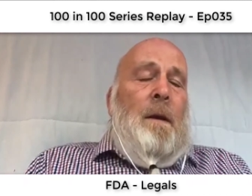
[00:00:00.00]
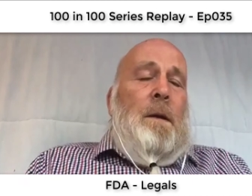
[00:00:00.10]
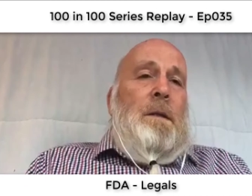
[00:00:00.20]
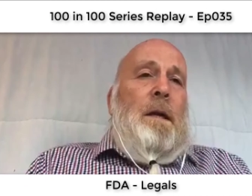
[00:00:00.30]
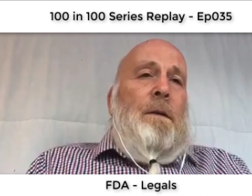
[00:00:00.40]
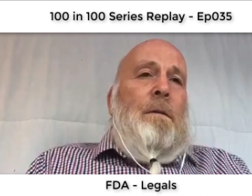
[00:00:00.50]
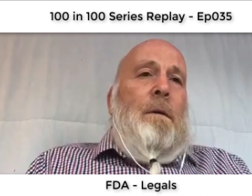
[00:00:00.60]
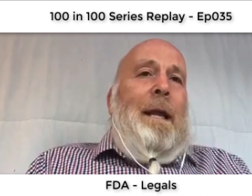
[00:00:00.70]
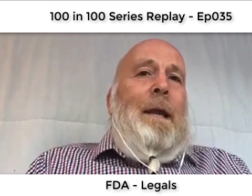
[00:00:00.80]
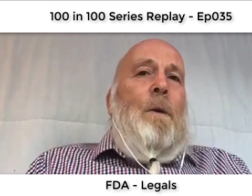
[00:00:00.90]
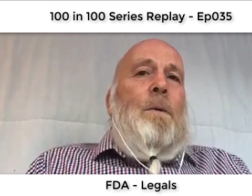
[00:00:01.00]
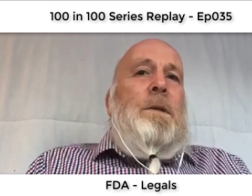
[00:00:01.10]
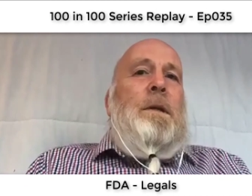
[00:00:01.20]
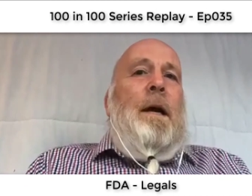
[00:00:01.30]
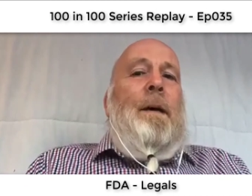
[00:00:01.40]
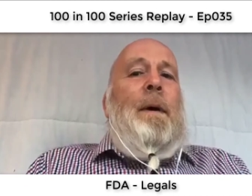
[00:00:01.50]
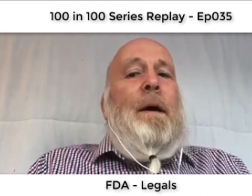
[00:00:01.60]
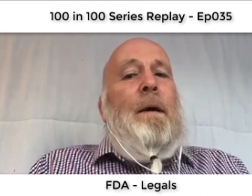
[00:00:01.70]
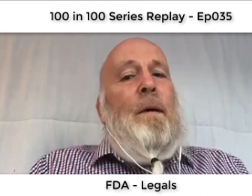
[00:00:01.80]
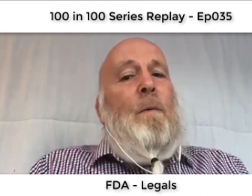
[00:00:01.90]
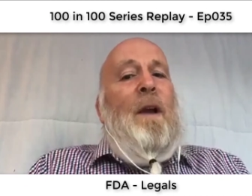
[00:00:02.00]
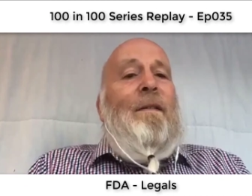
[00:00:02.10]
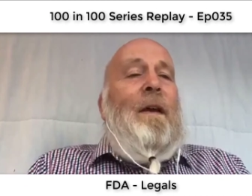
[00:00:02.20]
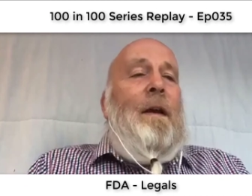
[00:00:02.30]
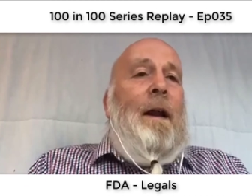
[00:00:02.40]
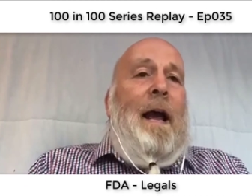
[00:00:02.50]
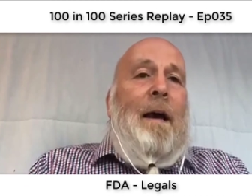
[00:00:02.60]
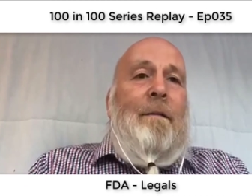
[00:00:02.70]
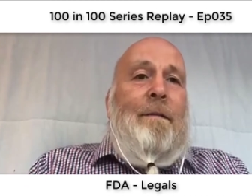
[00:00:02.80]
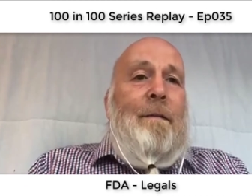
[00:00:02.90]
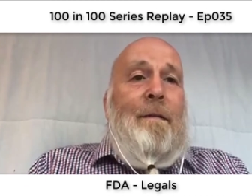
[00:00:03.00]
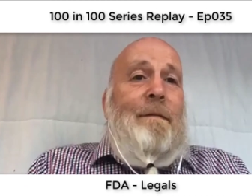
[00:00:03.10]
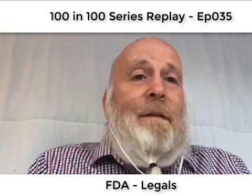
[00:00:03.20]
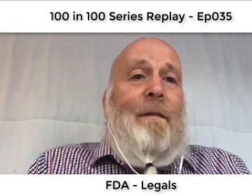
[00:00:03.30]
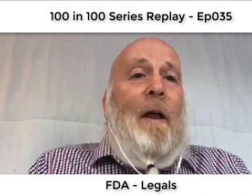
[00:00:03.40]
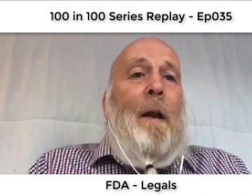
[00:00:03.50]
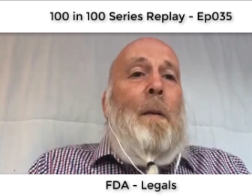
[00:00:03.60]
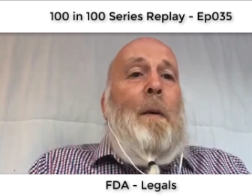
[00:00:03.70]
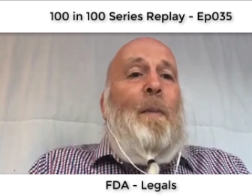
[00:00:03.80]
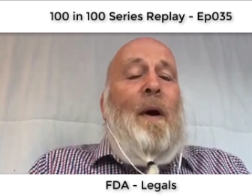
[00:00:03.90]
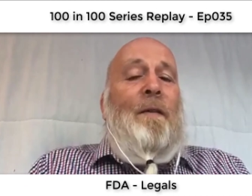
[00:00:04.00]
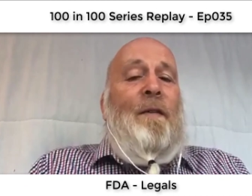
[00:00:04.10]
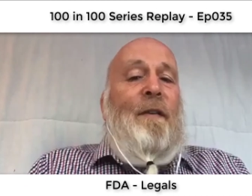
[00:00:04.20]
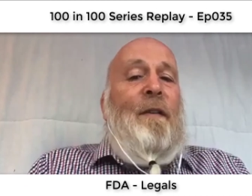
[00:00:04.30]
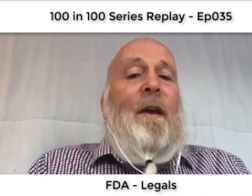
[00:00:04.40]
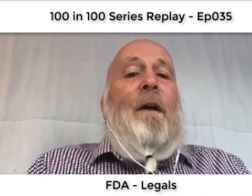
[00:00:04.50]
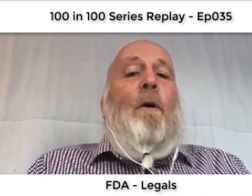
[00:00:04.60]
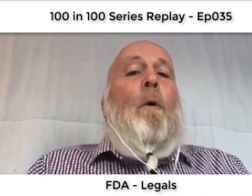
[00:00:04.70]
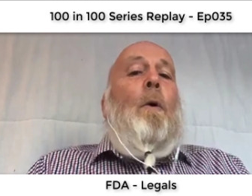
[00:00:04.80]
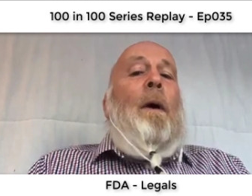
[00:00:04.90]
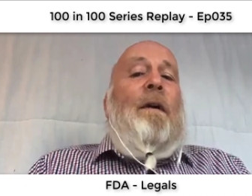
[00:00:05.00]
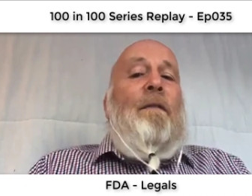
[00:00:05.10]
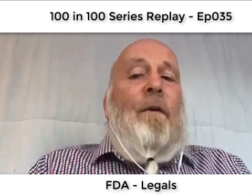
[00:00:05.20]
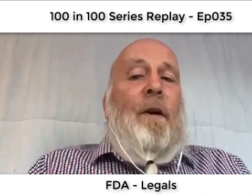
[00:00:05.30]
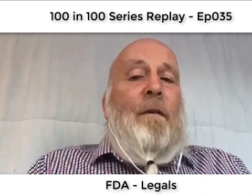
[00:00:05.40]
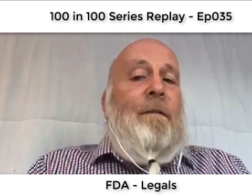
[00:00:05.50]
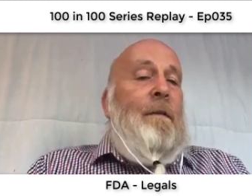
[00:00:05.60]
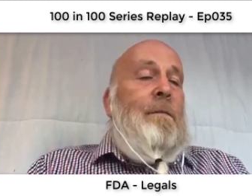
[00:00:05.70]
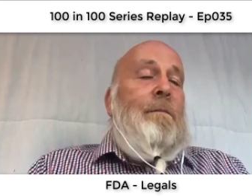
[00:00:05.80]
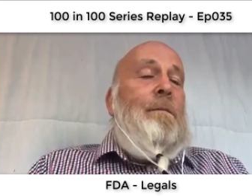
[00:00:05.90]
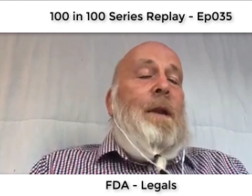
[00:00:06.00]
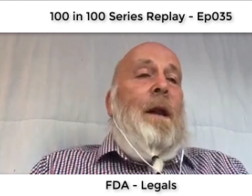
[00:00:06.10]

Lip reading: So legals weave in and out of the development process all the way through, from